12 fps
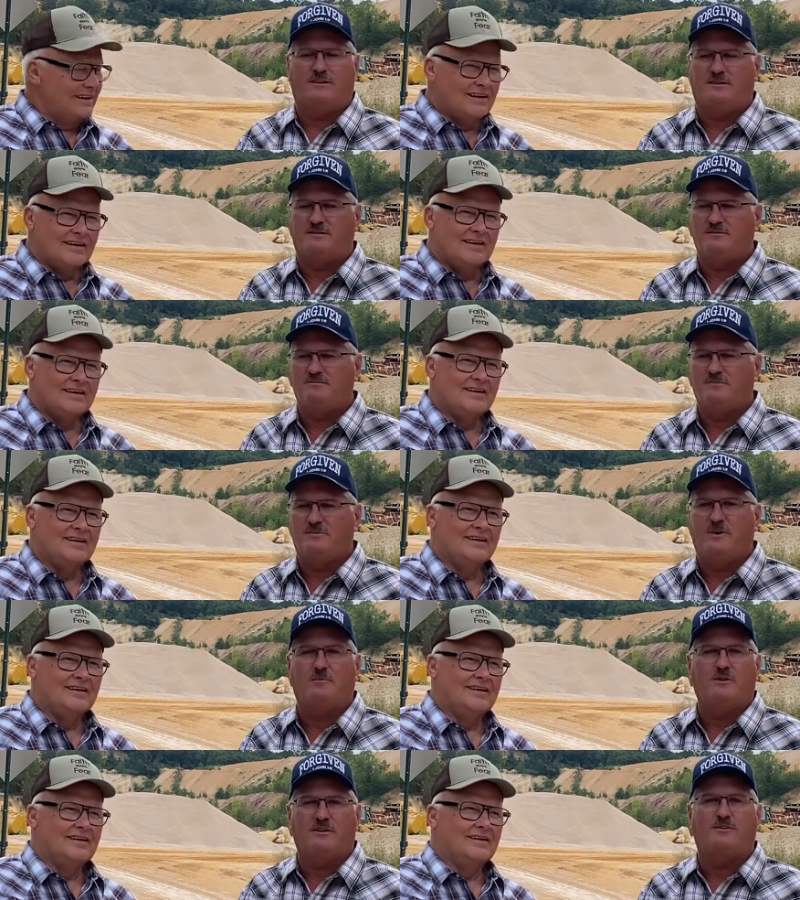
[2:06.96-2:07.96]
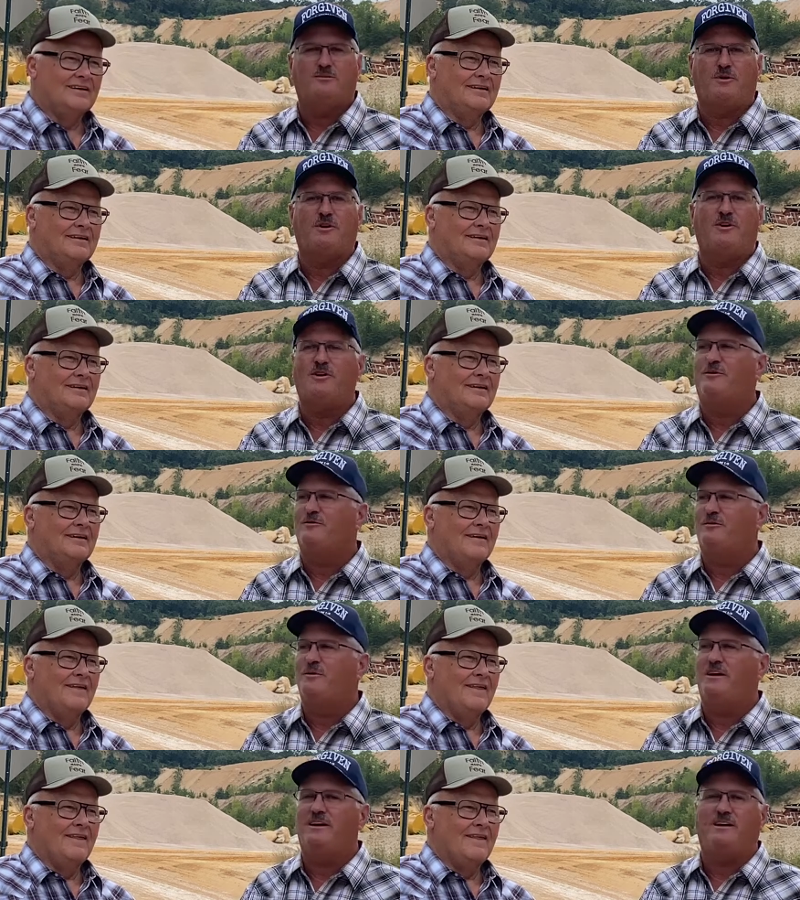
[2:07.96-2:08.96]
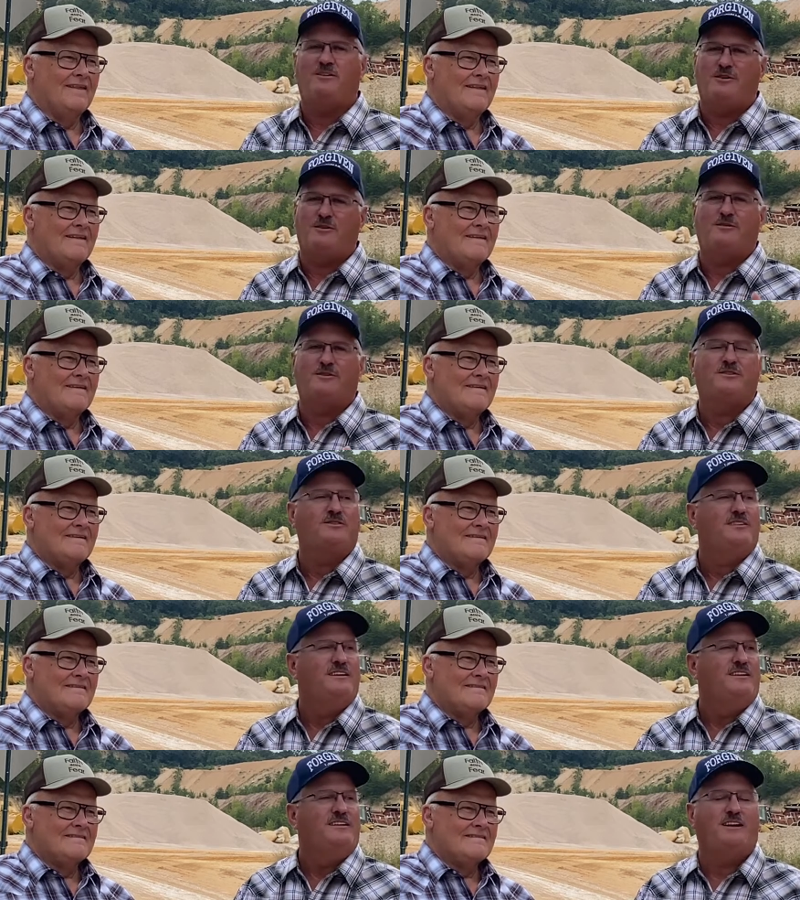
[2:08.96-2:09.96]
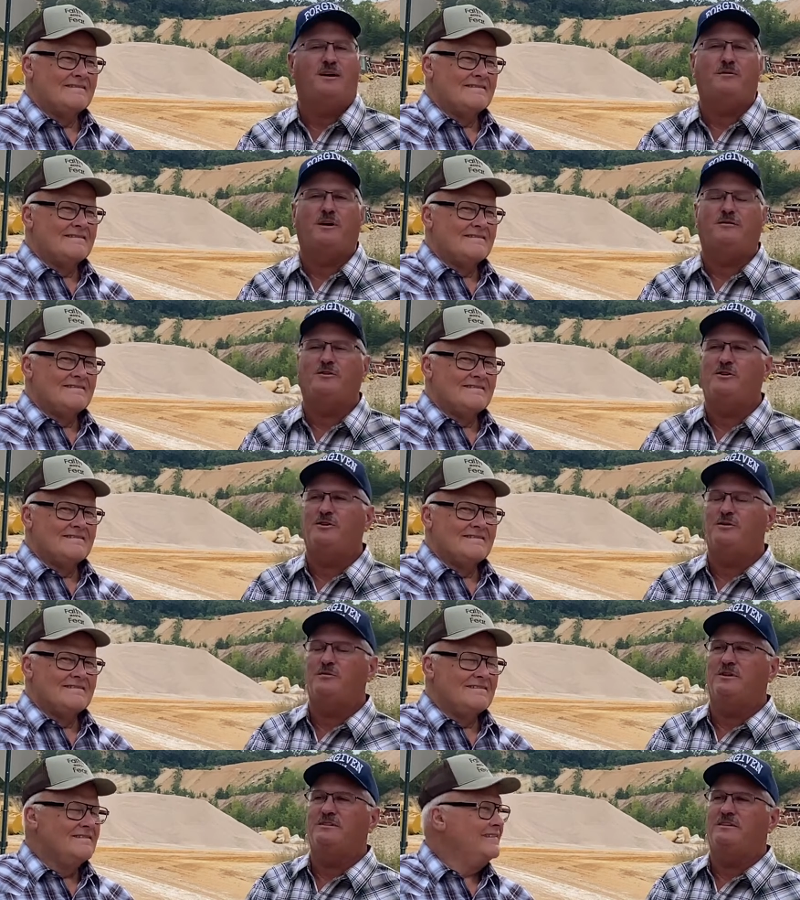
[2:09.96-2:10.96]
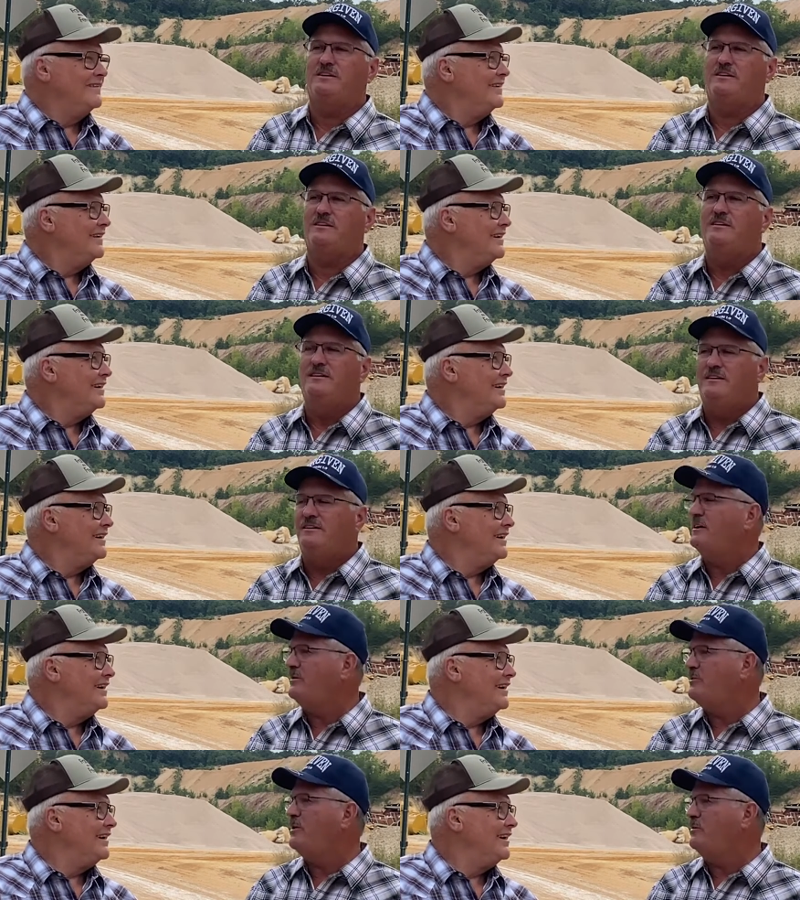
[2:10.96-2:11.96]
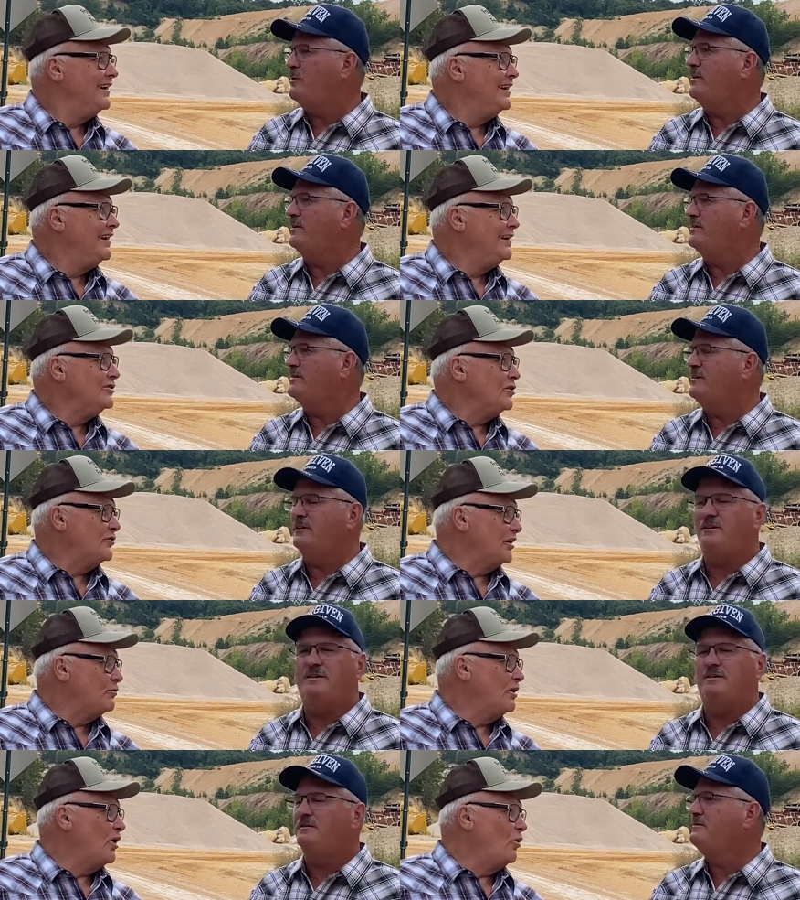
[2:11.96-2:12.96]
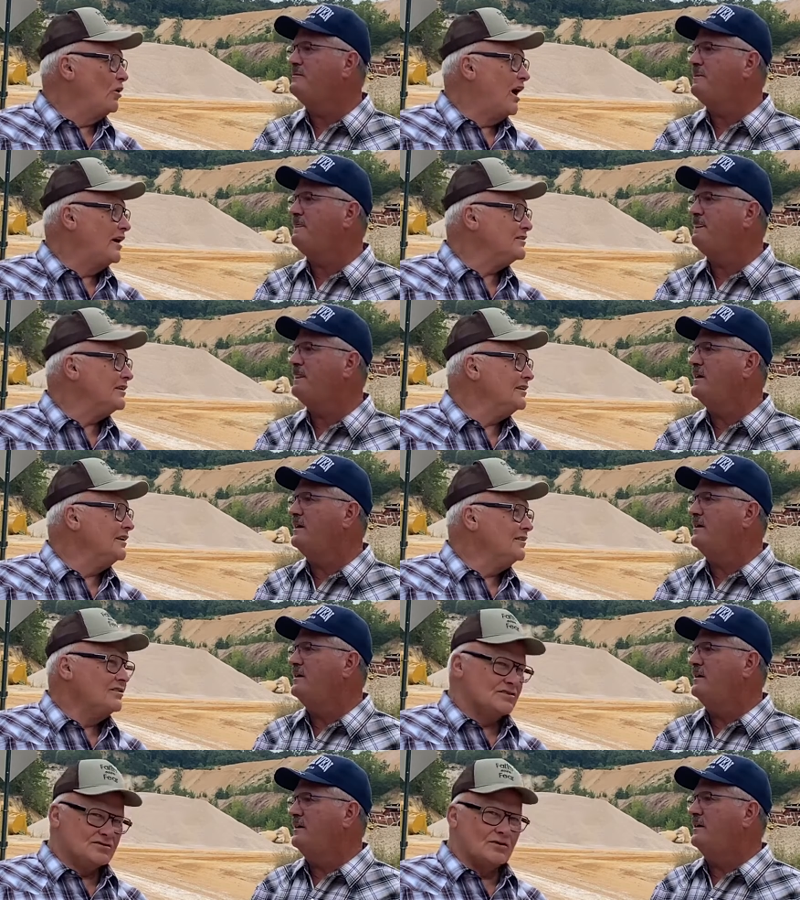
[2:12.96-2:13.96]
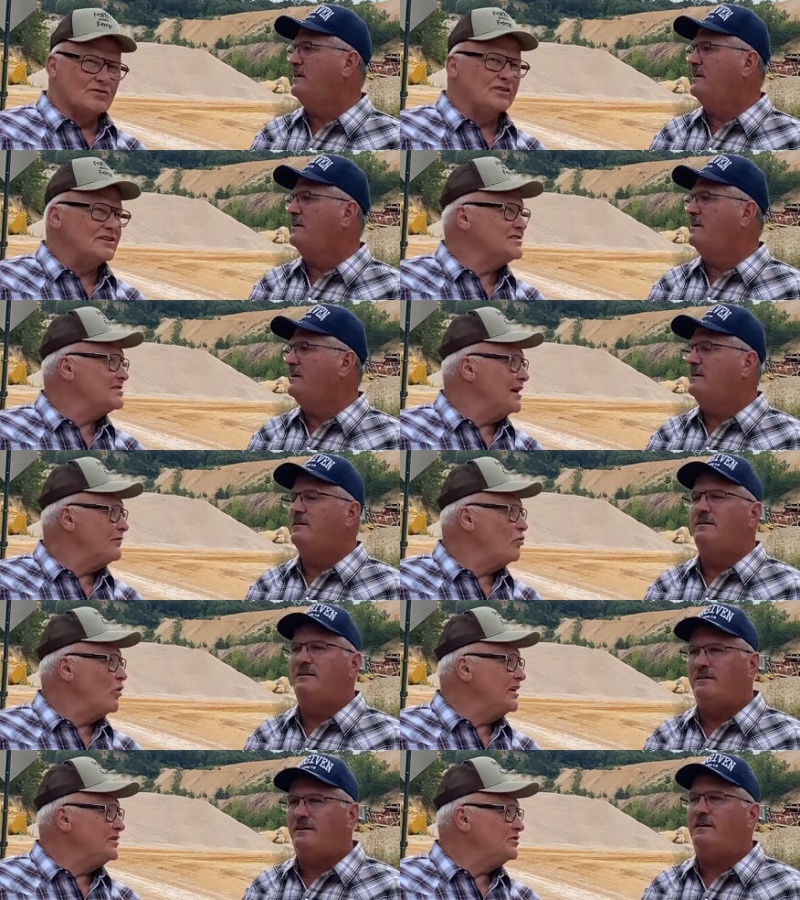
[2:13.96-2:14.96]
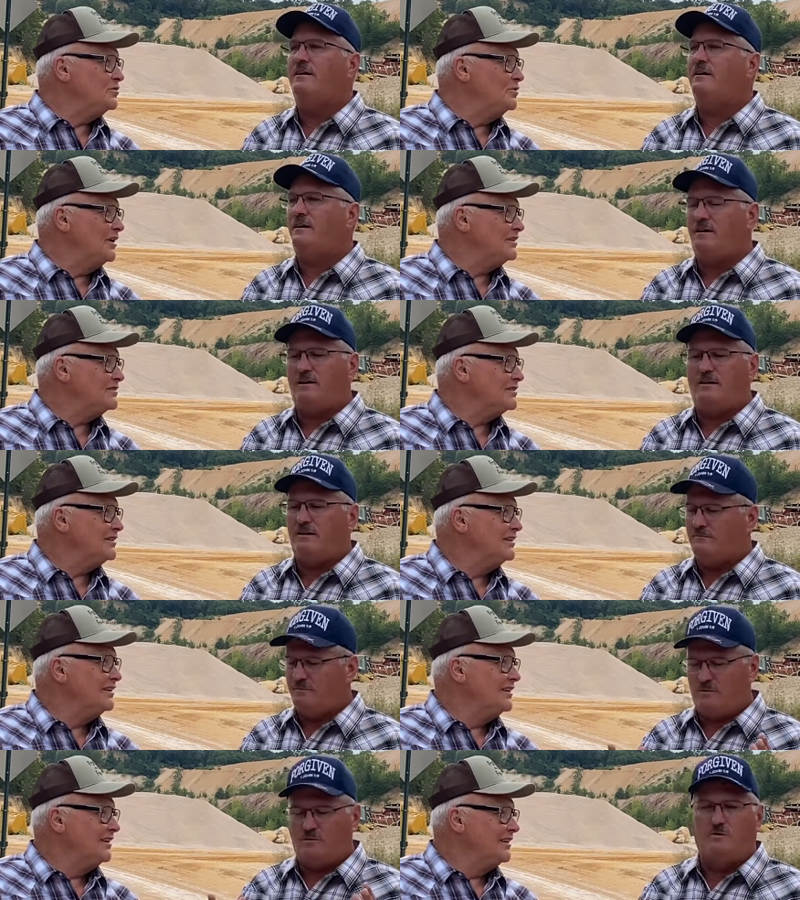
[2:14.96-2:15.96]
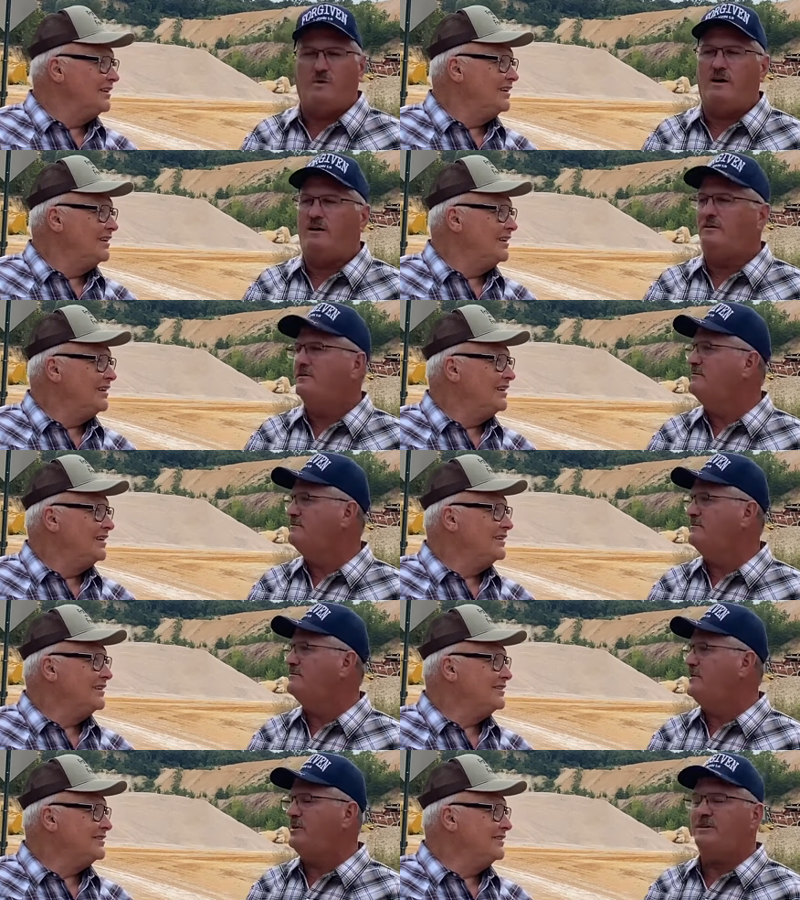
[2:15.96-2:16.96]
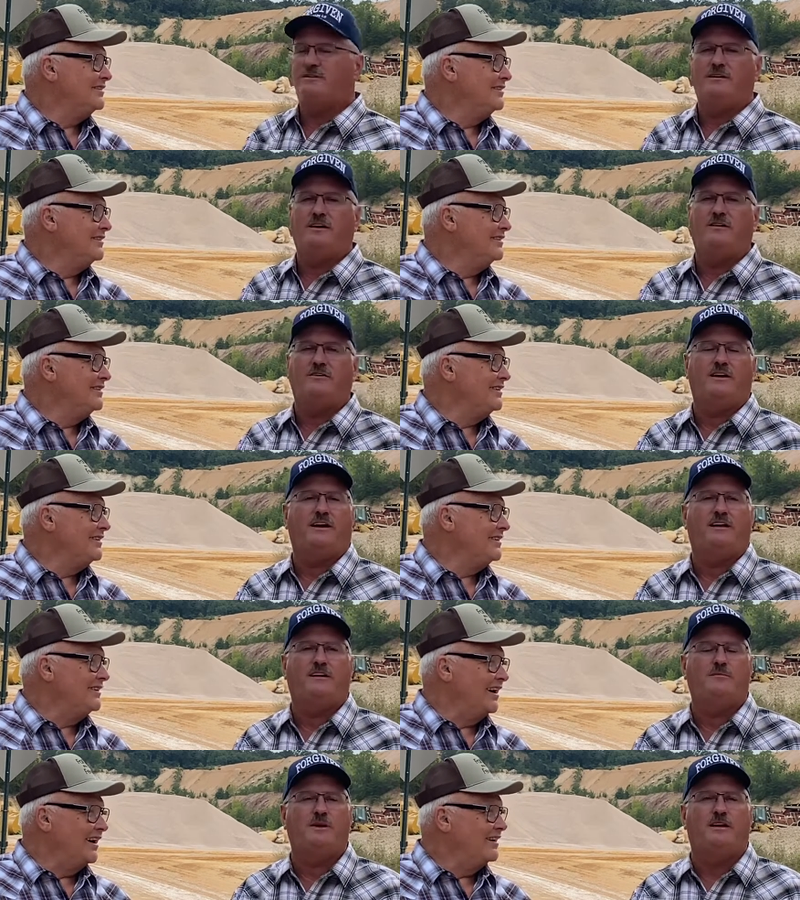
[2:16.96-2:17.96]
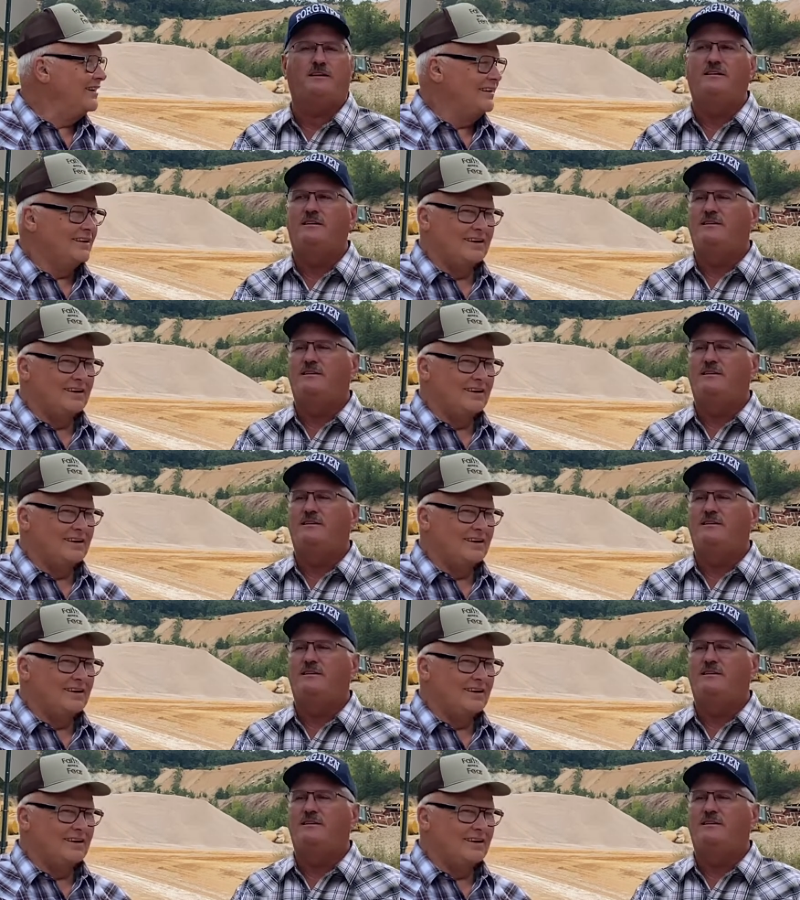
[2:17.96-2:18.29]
Speaker 1: uh, something that's pretty hard for me. I don't know if it's that way for you, but uh, that's what it was. You think it, we
Speaker 2: hold on to this earthly stuff way too much?
Speaker 1: Wow, you hit the nail on the head. Yeah. I mean,